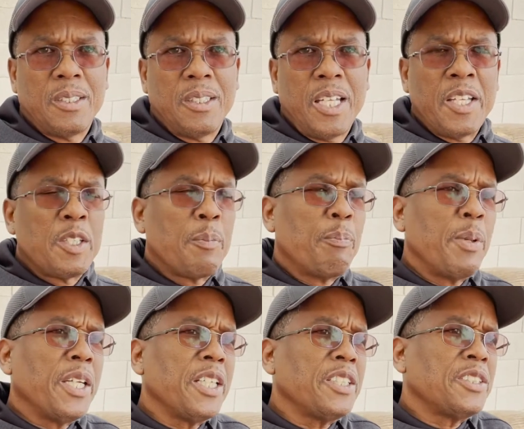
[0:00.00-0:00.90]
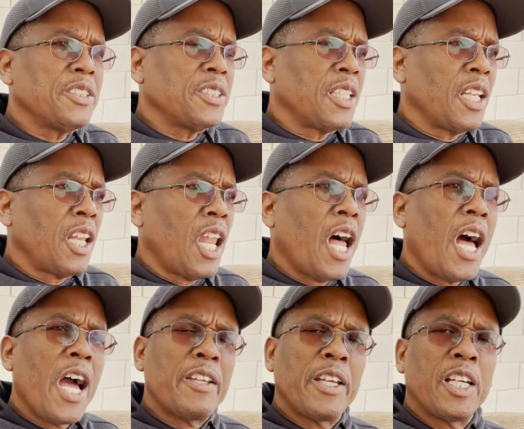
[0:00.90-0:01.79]
And the biggest
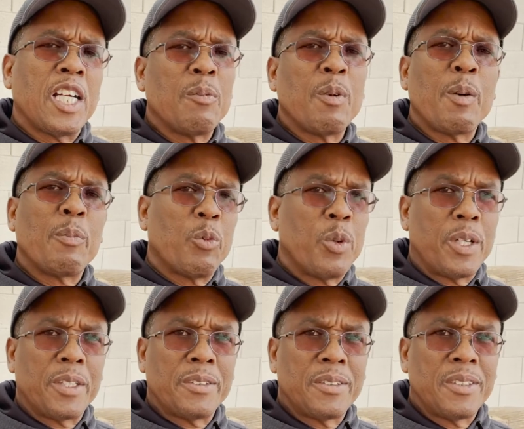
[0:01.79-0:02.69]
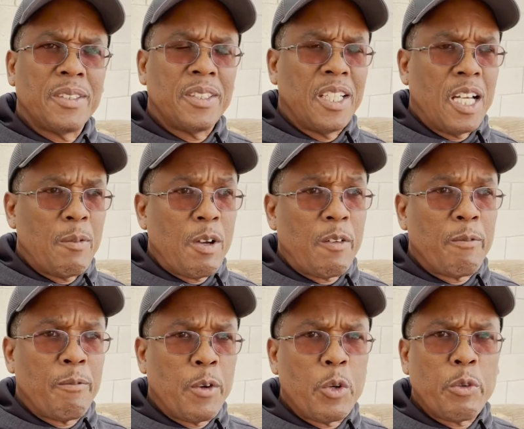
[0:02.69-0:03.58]
lie they come up with about
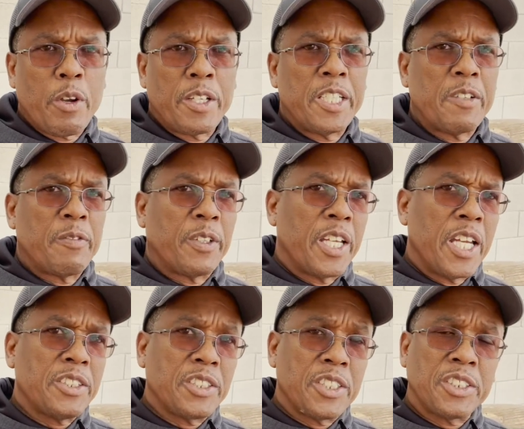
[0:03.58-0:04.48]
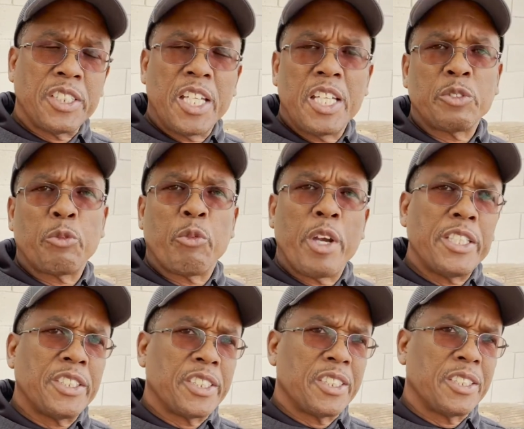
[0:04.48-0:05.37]
voter identification is say it's
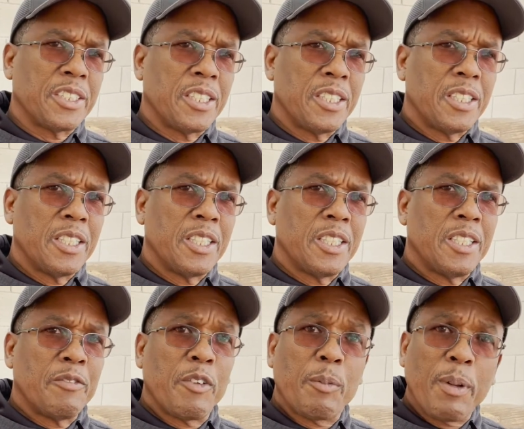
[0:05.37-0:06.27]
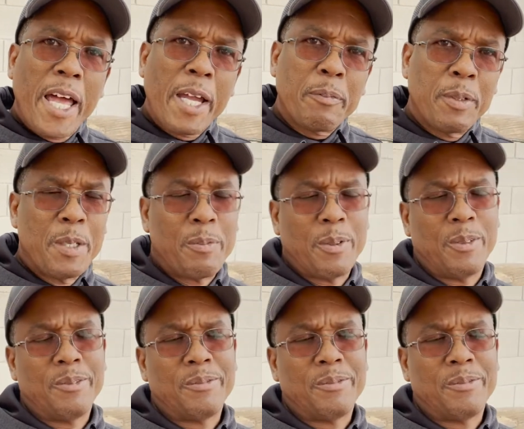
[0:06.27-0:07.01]
racist for black people.